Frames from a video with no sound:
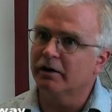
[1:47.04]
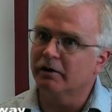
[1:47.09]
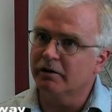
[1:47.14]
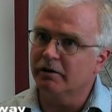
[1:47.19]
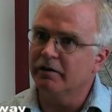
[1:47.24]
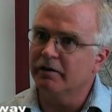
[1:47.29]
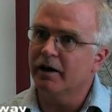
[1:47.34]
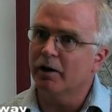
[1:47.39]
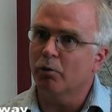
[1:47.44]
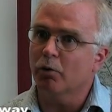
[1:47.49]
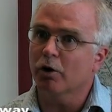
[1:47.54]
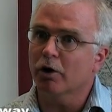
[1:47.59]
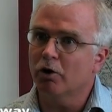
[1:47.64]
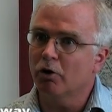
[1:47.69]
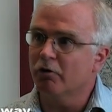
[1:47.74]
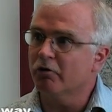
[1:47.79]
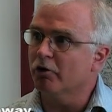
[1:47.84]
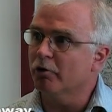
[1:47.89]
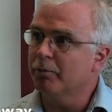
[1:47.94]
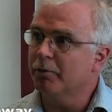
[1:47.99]
and did that work
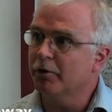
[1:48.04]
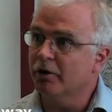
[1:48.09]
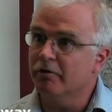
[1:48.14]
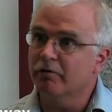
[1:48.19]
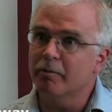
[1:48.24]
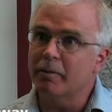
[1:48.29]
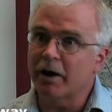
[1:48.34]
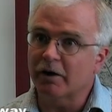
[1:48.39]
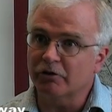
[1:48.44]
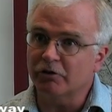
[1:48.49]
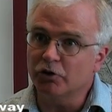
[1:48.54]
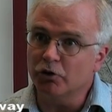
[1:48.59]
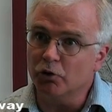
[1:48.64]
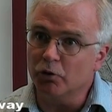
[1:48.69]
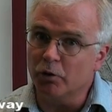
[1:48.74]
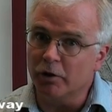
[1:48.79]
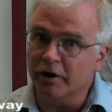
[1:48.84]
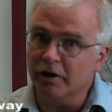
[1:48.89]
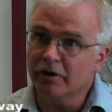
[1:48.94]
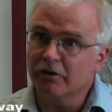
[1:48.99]
over a period of about 2
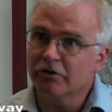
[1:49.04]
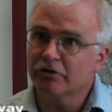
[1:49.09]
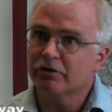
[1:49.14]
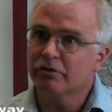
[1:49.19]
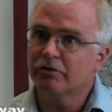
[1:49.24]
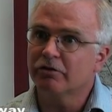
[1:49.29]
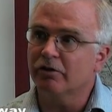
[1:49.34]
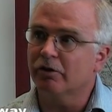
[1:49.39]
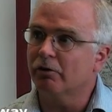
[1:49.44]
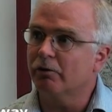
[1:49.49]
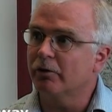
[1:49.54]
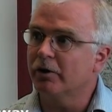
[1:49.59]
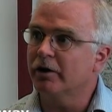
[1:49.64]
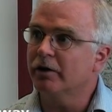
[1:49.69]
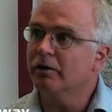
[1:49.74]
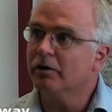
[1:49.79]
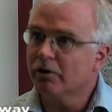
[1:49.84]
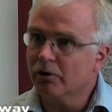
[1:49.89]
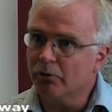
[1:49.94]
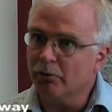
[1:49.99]
weeks. So
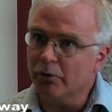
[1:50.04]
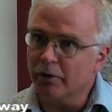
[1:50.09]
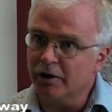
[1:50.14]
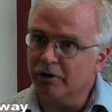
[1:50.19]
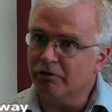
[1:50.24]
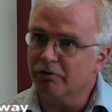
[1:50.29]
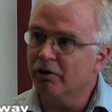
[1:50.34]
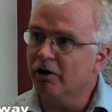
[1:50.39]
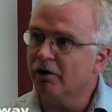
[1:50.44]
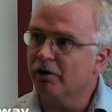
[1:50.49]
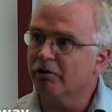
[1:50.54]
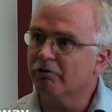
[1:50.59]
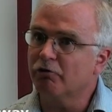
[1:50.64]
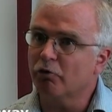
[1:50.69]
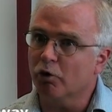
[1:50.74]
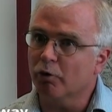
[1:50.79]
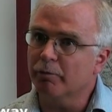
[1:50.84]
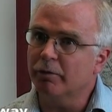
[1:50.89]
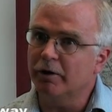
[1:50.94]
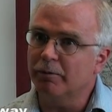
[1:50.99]
we had
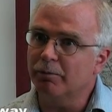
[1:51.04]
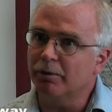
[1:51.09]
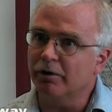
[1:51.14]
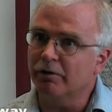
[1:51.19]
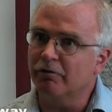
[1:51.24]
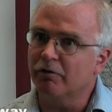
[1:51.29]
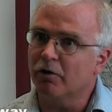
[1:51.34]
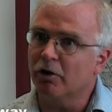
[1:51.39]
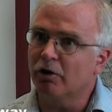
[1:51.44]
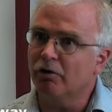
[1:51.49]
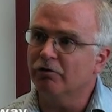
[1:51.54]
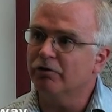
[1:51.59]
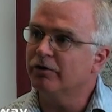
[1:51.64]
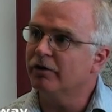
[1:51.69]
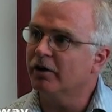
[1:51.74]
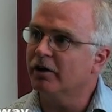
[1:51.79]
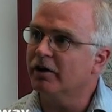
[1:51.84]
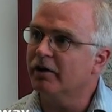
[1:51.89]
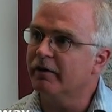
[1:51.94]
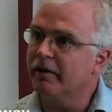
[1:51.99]
4 people involved
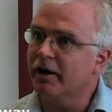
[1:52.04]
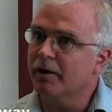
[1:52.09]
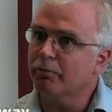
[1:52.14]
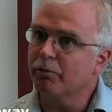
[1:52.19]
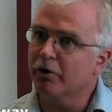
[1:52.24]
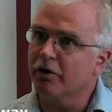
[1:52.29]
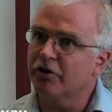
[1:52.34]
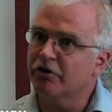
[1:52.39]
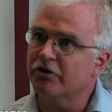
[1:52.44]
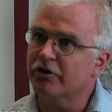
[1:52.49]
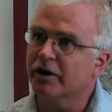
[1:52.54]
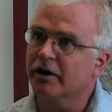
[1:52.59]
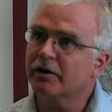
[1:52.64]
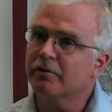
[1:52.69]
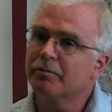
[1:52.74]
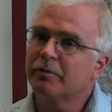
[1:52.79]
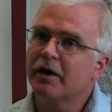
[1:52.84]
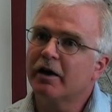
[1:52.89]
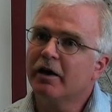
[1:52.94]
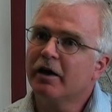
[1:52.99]
in that
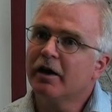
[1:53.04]
project.